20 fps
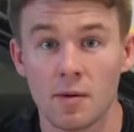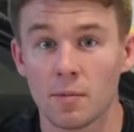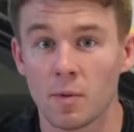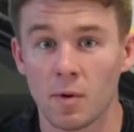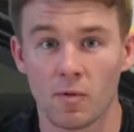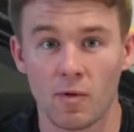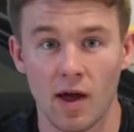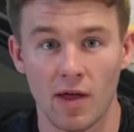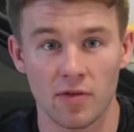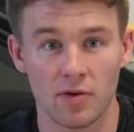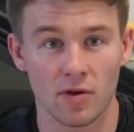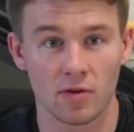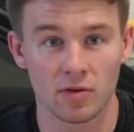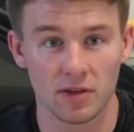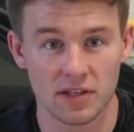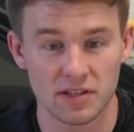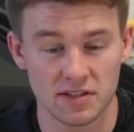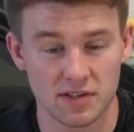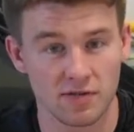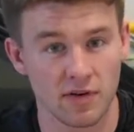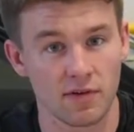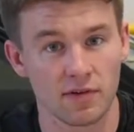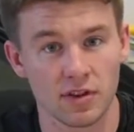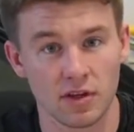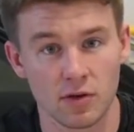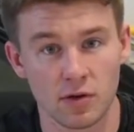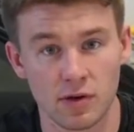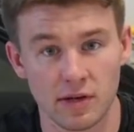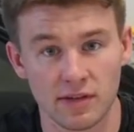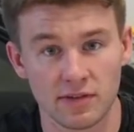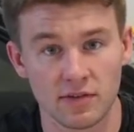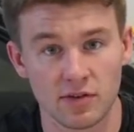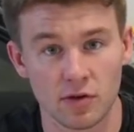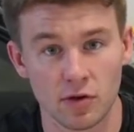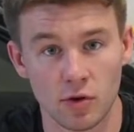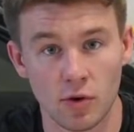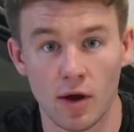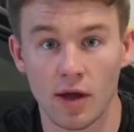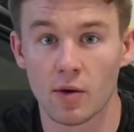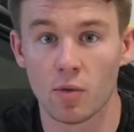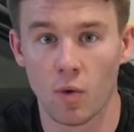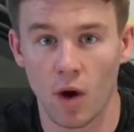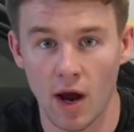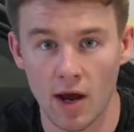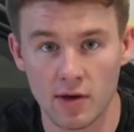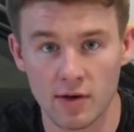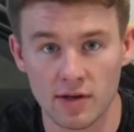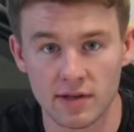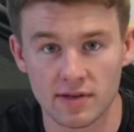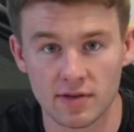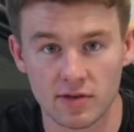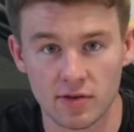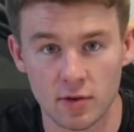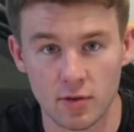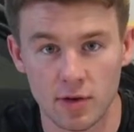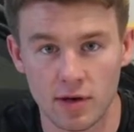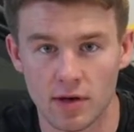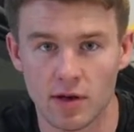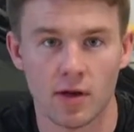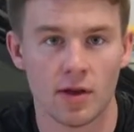but rather a list of everything you need to do and why you need to do it.